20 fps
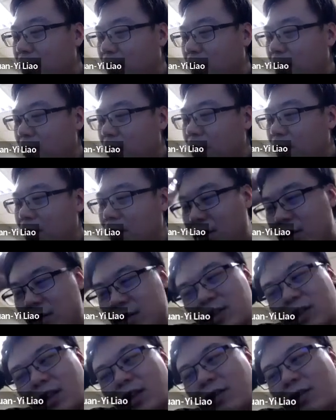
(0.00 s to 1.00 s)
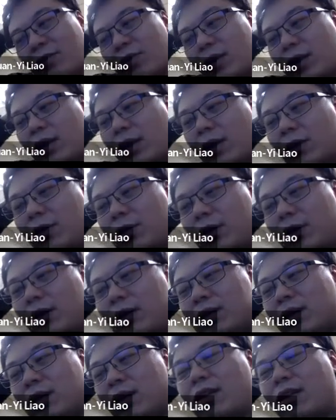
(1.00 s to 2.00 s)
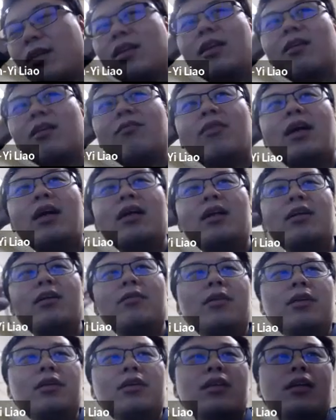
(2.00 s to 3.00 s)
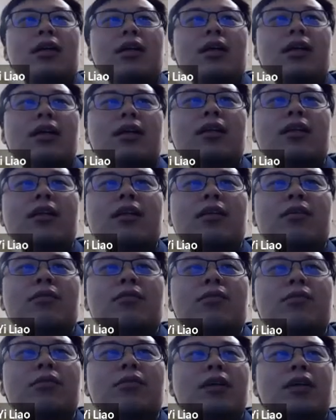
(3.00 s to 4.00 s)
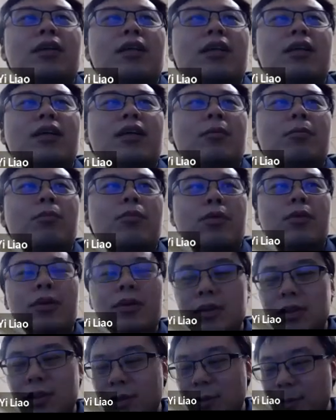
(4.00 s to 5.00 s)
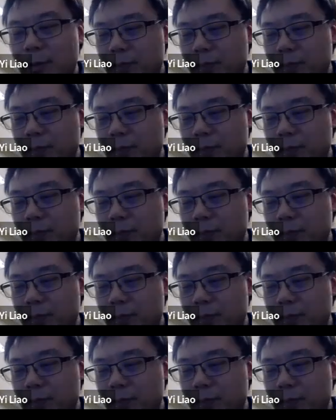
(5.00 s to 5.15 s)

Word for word: avoid the infinity rings and develop a, a different approach.